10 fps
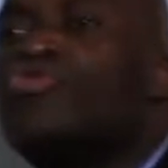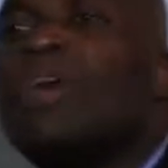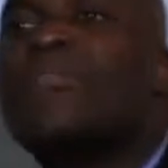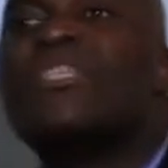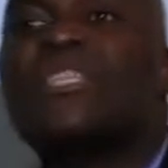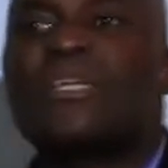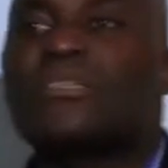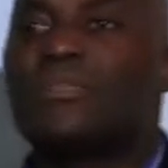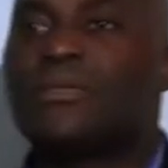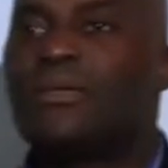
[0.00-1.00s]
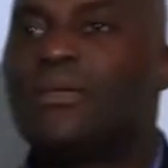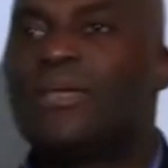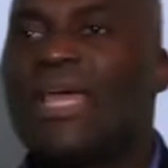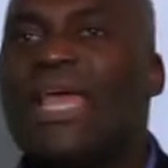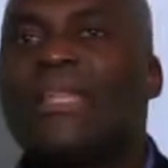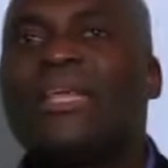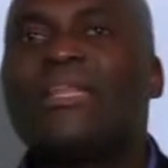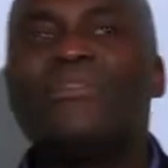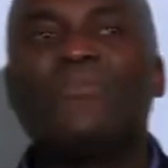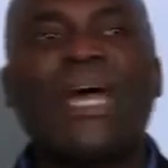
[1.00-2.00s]
to drive change. And
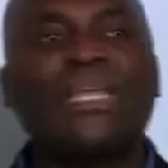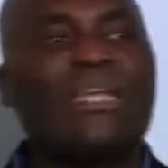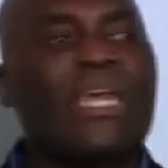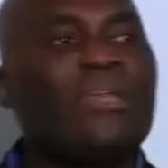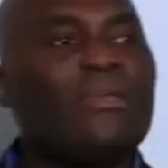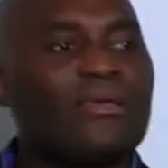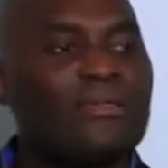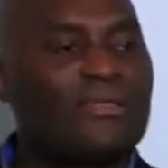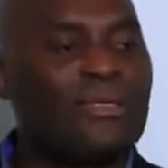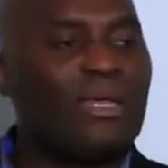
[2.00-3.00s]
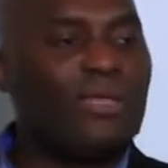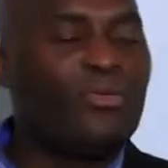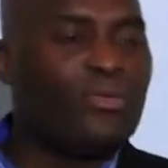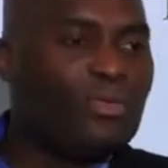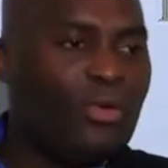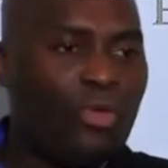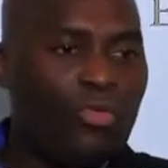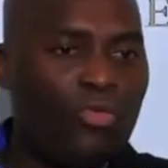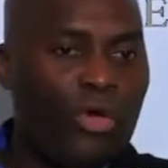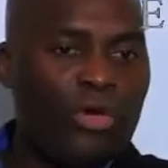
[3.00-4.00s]
they divide areas. They said that you
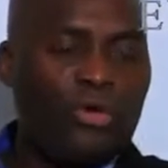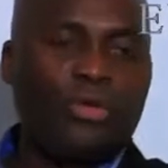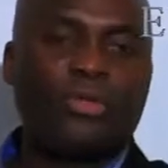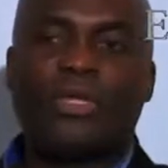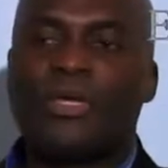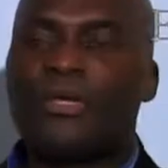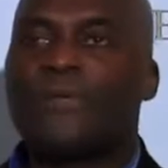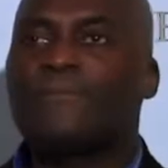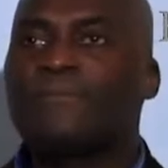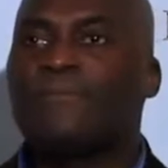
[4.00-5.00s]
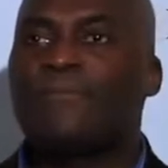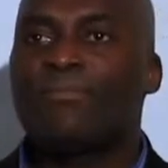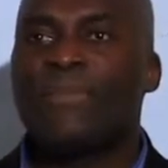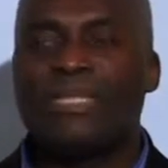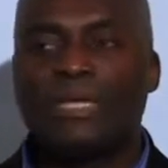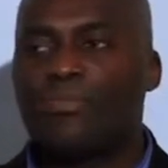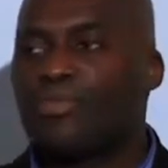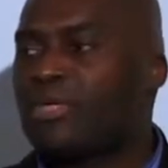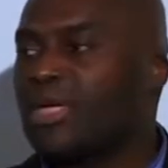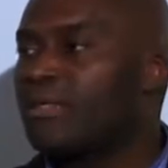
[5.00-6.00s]
work on the medical
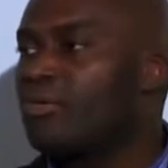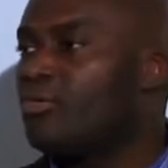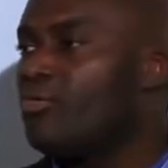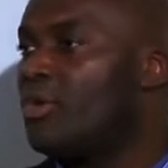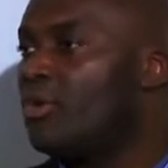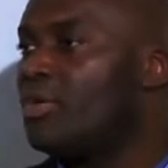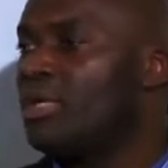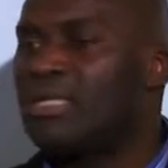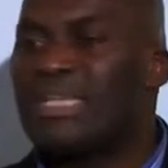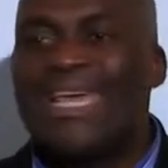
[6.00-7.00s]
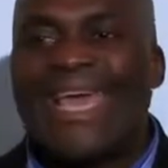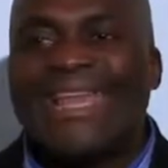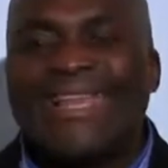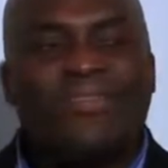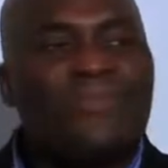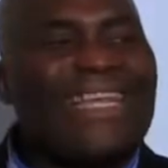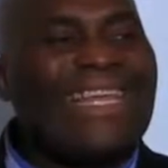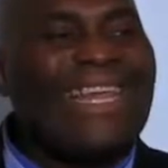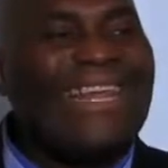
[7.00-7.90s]
products, you work on this. And they divide